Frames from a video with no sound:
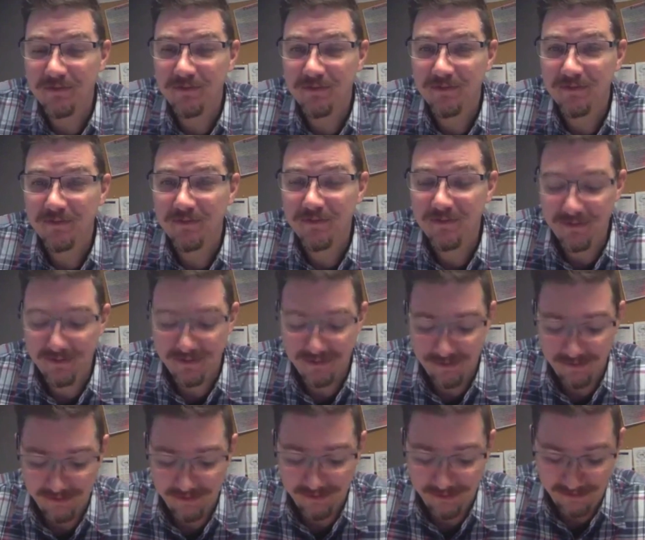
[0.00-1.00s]

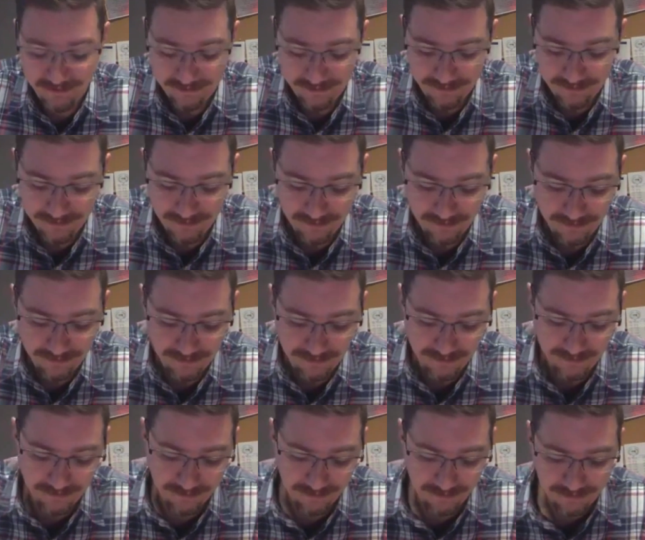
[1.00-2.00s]

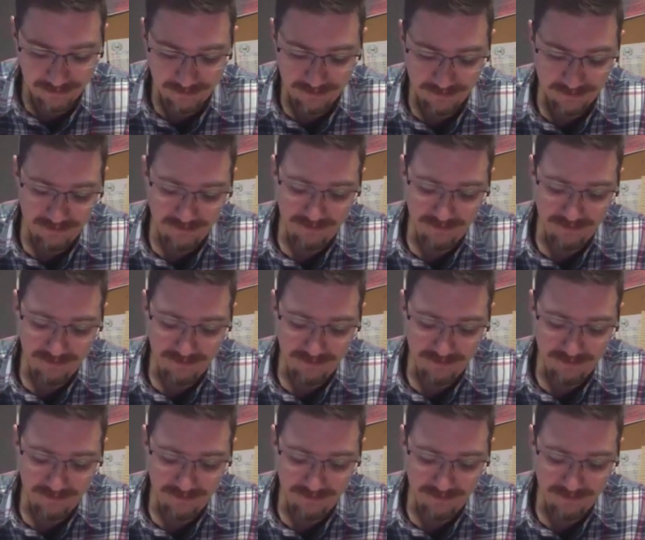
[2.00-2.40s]
Nothing is said.